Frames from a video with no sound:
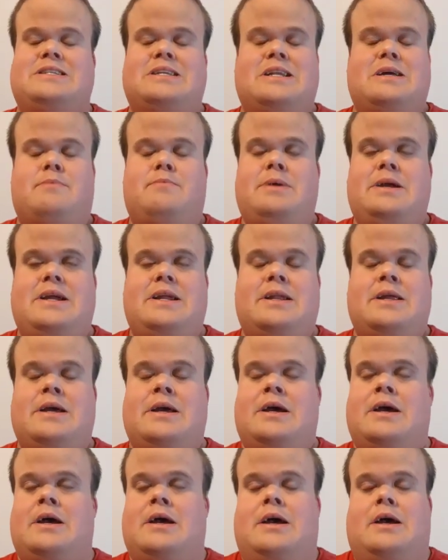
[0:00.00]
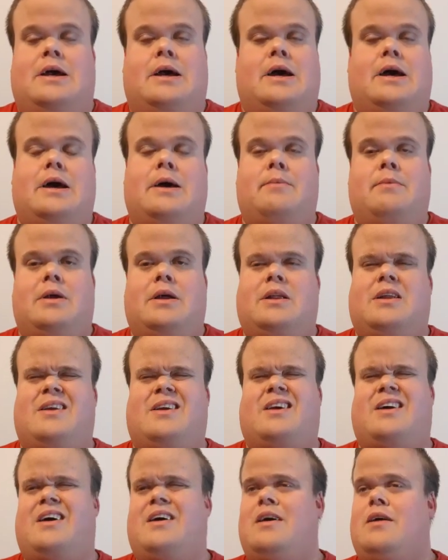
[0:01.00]
And I mean,
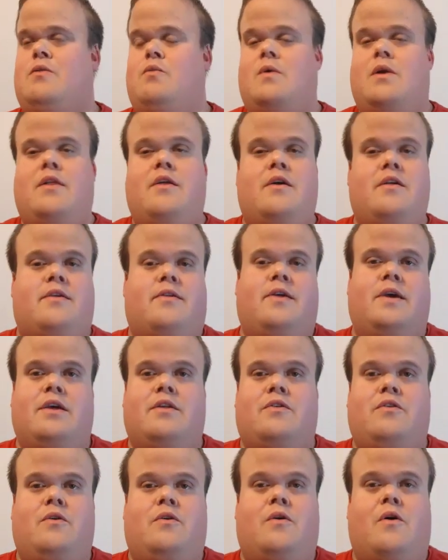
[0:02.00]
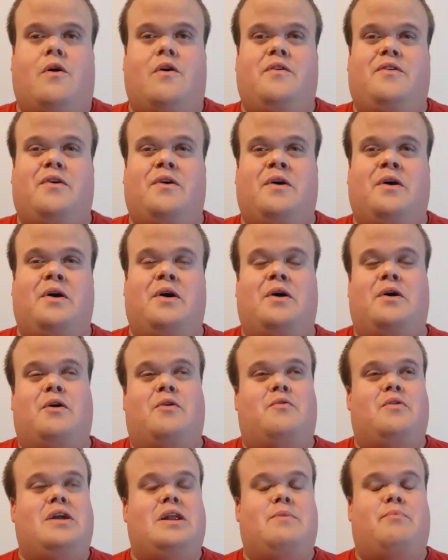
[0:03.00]
it's one of those things you can't
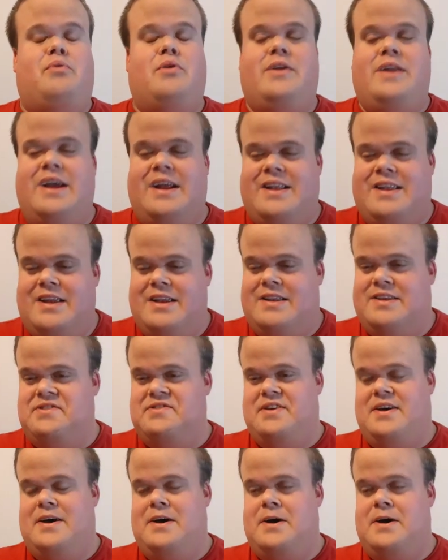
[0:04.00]
really predict it,